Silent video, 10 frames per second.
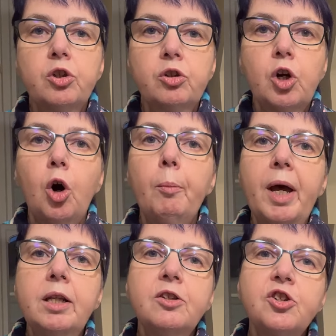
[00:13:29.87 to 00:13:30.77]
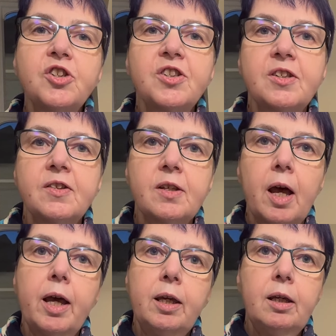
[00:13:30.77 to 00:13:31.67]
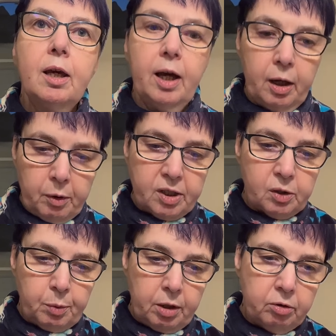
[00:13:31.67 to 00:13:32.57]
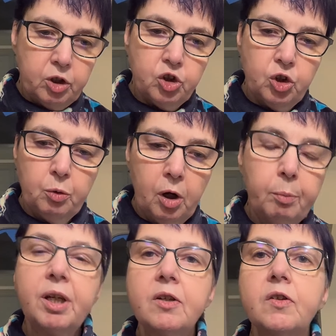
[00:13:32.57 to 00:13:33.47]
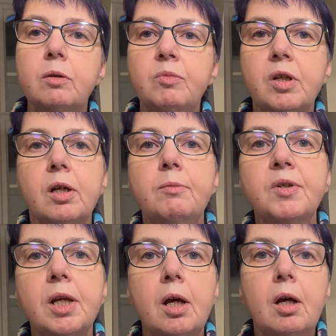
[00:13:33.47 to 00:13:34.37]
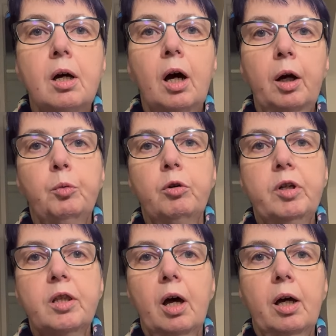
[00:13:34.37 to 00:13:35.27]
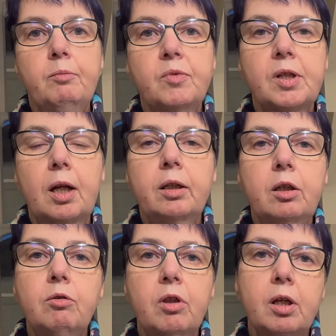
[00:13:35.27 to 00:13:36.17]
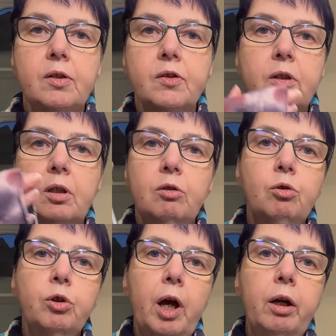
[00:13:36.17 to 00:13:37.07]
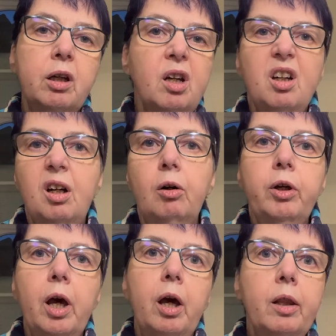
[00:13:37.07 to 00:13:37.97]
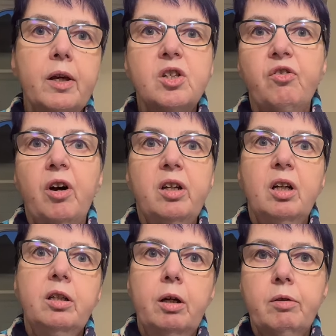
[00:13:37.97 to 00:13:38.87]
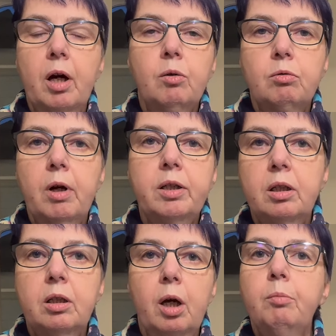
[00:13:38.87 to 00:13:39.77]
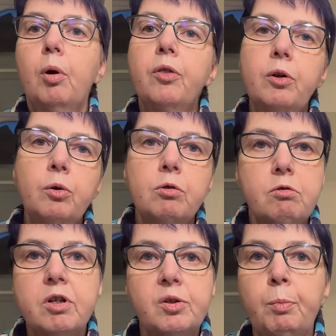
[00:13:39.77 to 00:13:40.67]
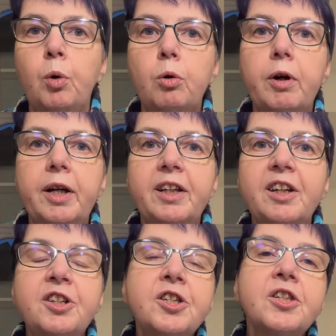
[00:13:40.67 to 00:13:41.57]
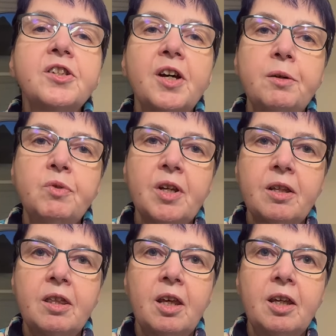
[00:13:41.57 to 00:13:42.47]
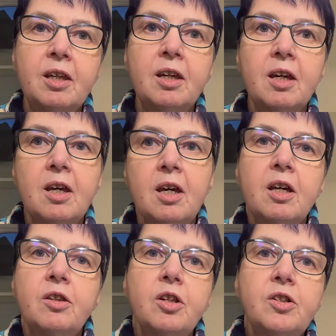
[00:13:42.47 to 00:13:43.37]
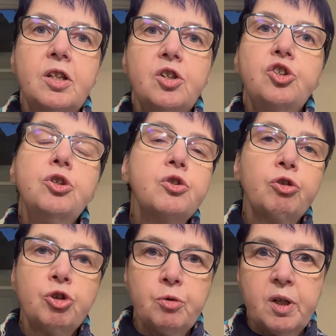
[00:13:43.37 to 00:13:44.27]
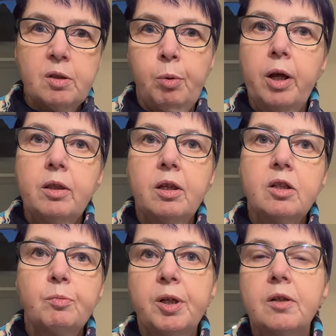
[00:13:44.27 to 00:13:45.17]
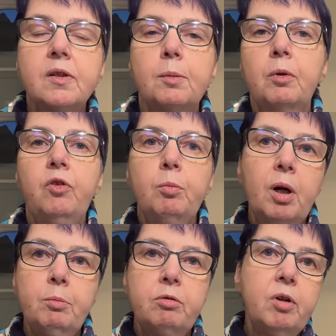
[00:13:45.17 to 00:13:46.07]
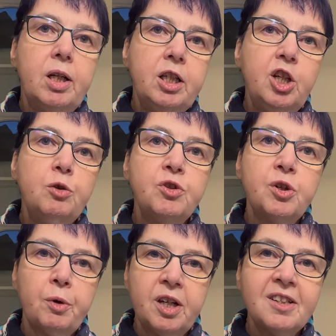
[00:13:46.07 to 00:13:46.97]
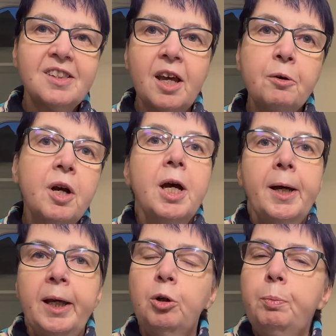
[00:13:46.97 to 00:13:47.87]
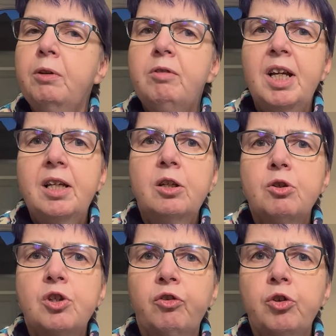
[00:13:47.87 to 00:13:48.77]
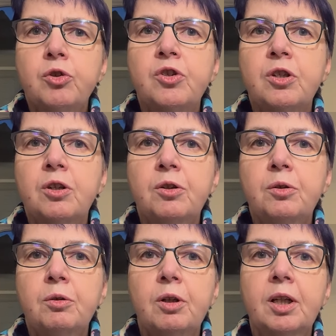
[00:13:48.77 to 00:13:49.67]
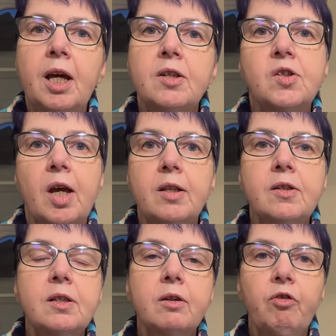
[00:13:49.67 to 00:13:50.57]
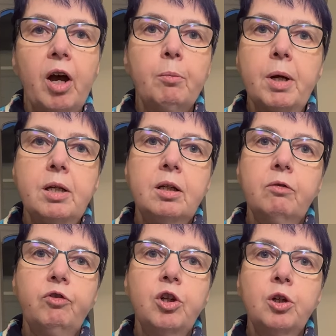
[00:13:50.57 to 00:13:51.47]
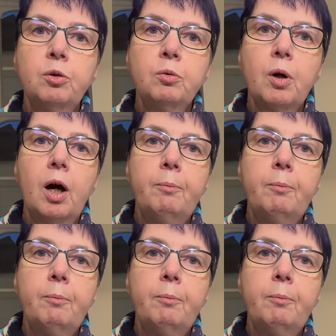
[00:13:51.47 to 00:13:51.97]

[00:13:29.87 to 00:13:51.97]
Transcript: comment just to say how experienced you are, because sometimes I worry that I'm telling you things that you're all going, oh yeah, that's fine, I know that already, don't bother Laura, it's boring. And other times I think that it's useful to explain things because some of you might be really new to it. So it would be really useful to get a sense of how many of you